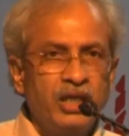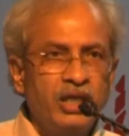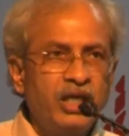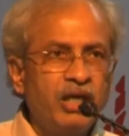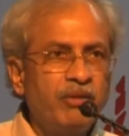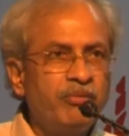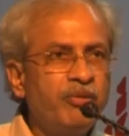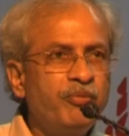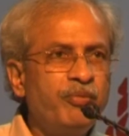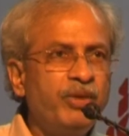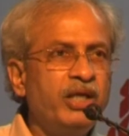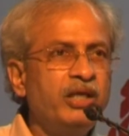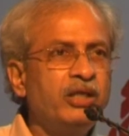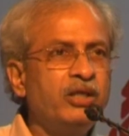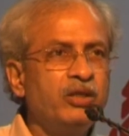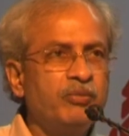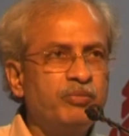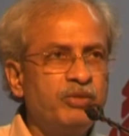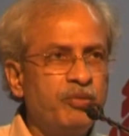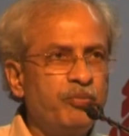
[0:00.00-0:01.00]

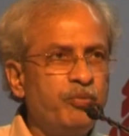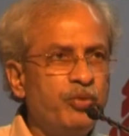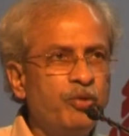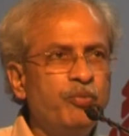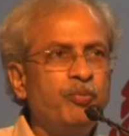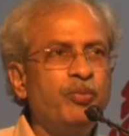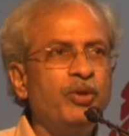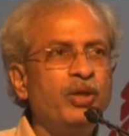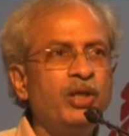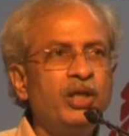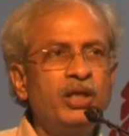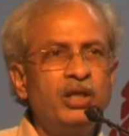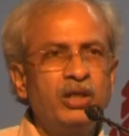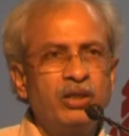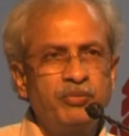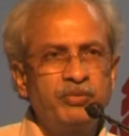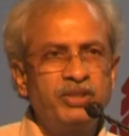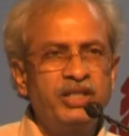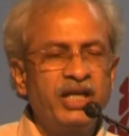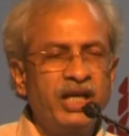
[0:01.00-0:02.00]
government, of the people,
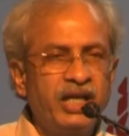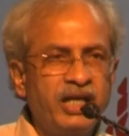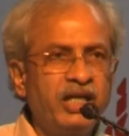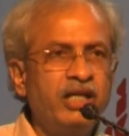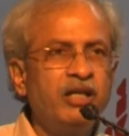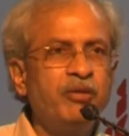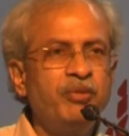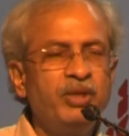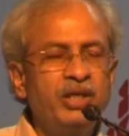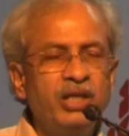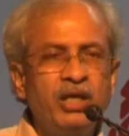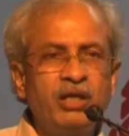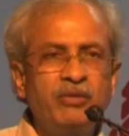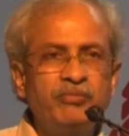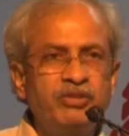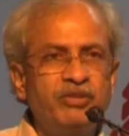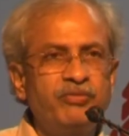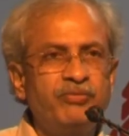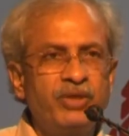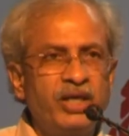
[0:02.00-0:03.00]
the academia,
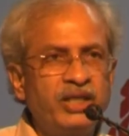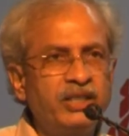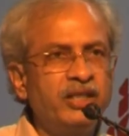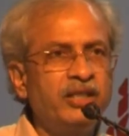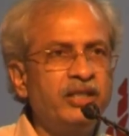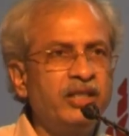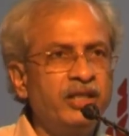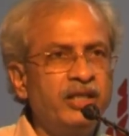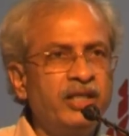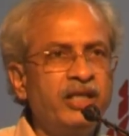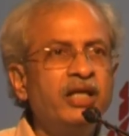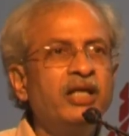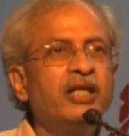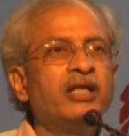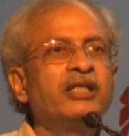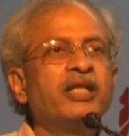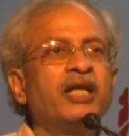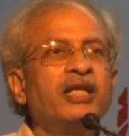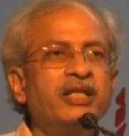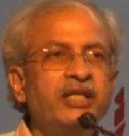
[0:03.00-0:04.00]
of the fraternity,
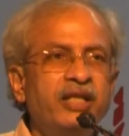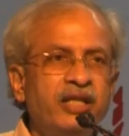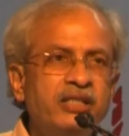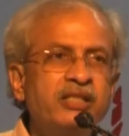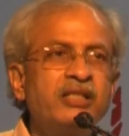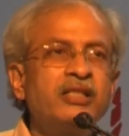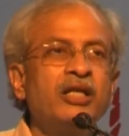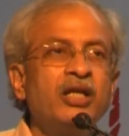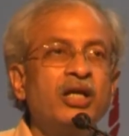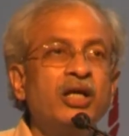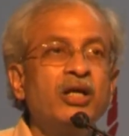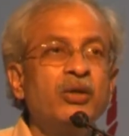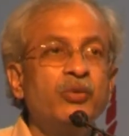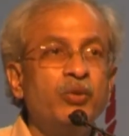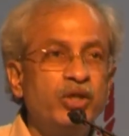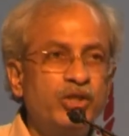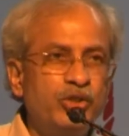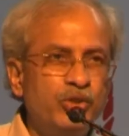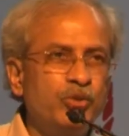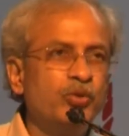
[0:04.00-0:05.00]
that yes,
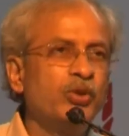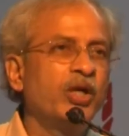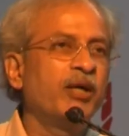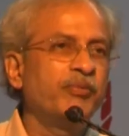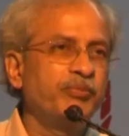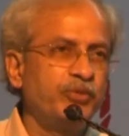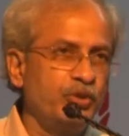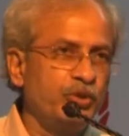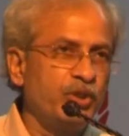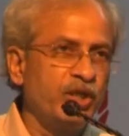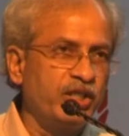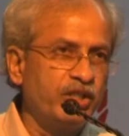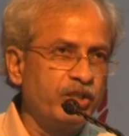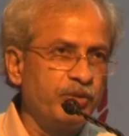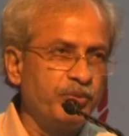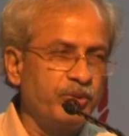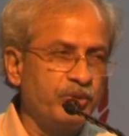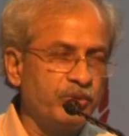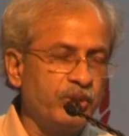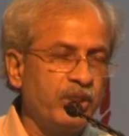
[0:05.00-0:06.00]
we do have to
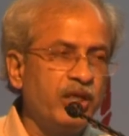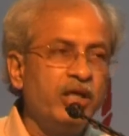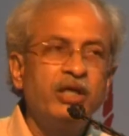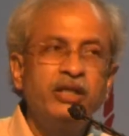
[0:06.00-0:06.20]
contribute.